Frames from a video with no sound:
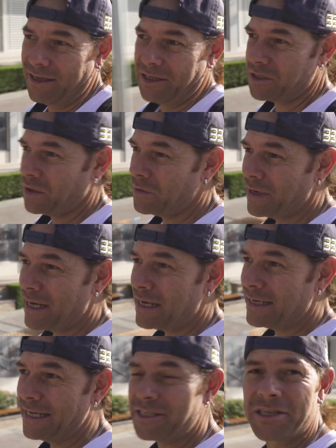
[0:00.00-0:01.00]
So
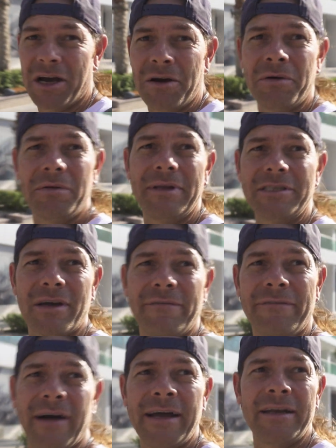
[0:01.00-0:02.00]
let's go
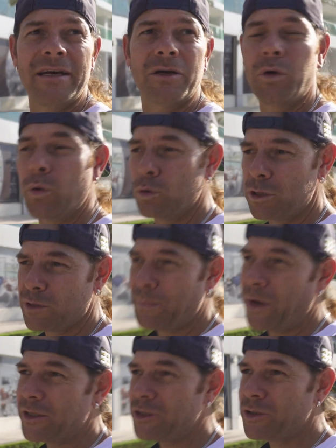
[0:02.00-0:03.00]
find a cool
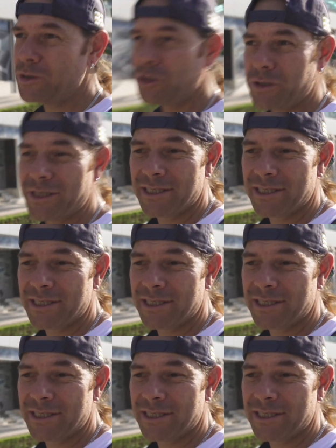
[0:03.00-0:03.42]
spot to shoot a